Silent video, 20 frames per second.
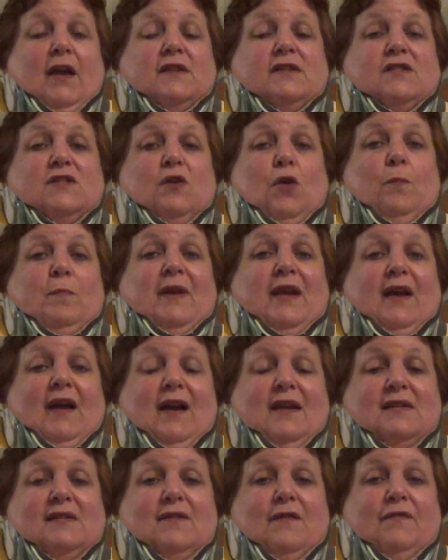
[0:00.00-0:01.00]
So
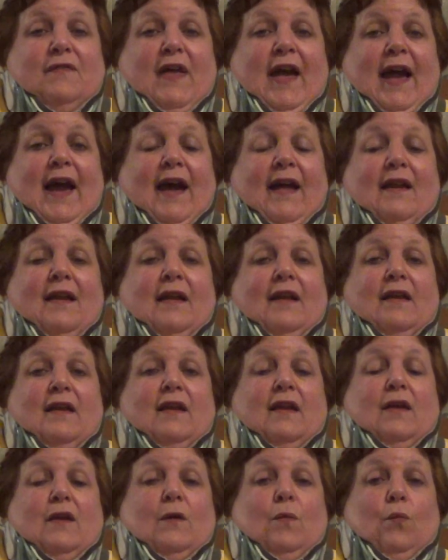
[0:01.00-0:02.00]
because of that,
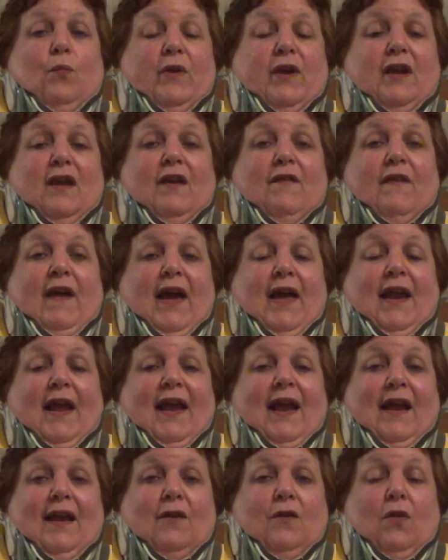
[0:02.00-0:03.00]
we have had a
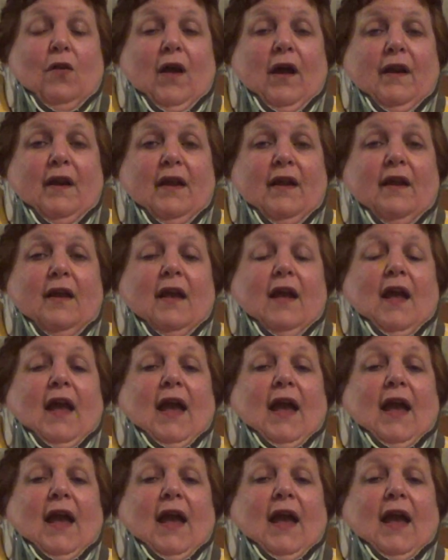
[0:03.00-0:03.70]
handle on it